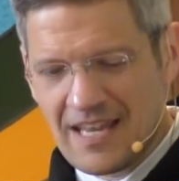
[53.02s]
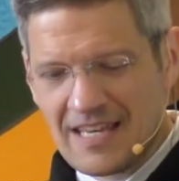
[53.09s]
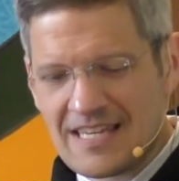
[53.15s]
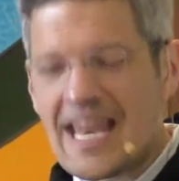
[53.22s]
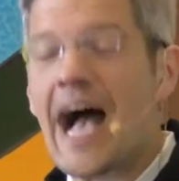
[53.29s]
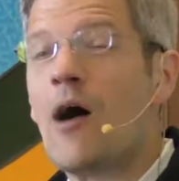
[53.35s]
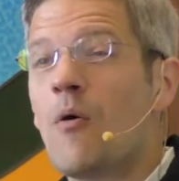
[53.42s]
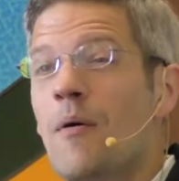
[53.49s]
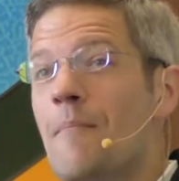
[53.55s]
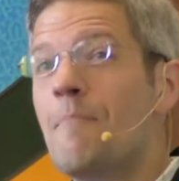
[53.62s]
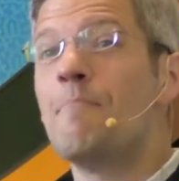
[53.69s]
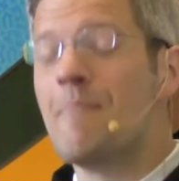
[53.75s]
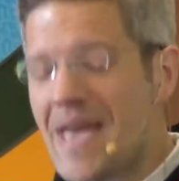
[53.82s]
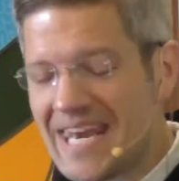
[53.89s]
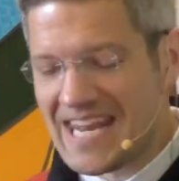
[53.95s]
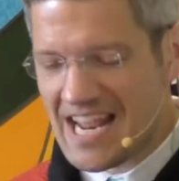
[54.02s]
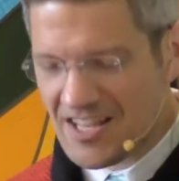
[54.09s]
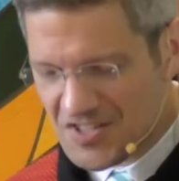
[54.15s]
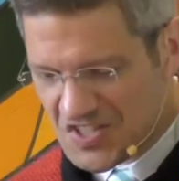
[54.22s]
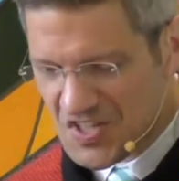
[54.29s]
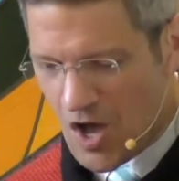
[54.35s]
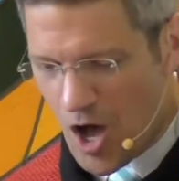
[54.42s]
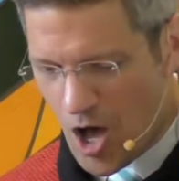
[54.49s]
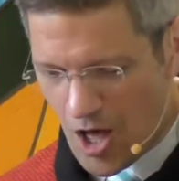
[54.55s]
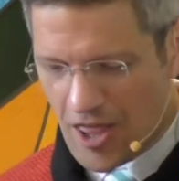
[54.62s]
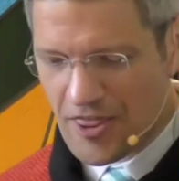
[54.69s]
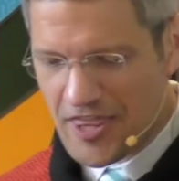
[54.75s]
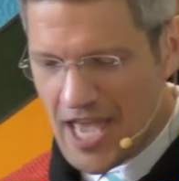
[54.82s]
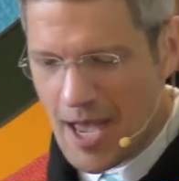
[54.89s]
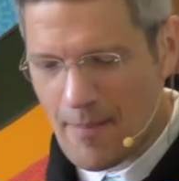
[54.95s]
Now, many saw
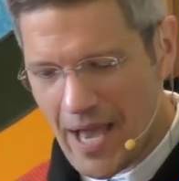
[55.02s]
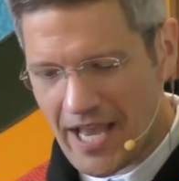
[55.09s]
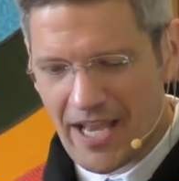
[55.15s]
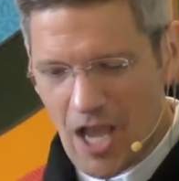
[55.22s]
them